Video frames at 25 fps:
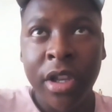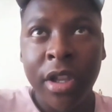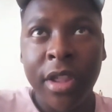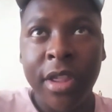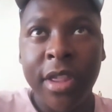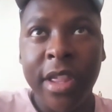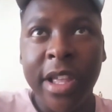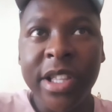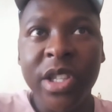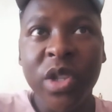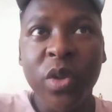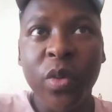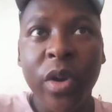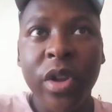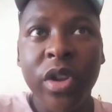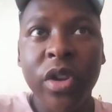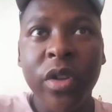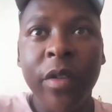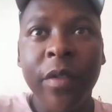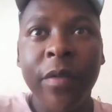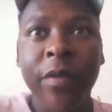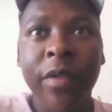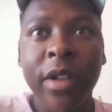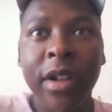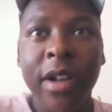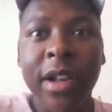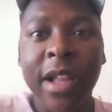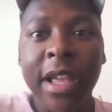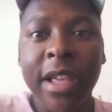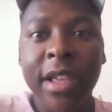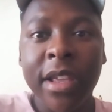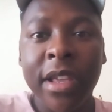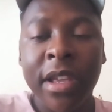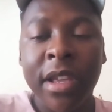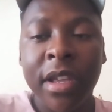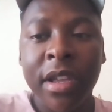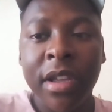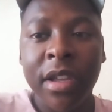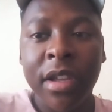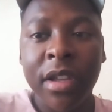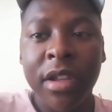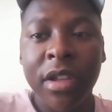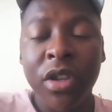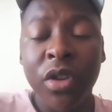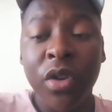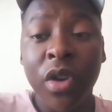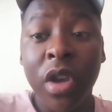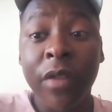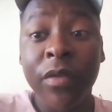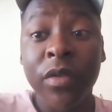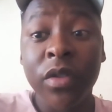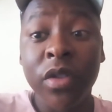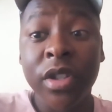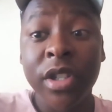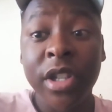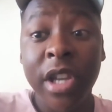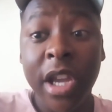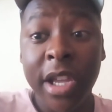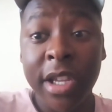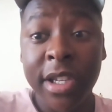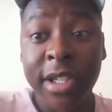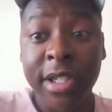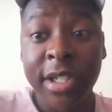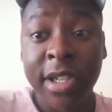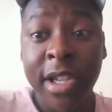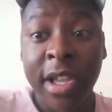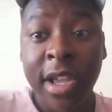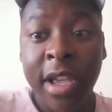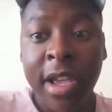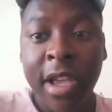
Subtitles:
That's when you feel like you have to change.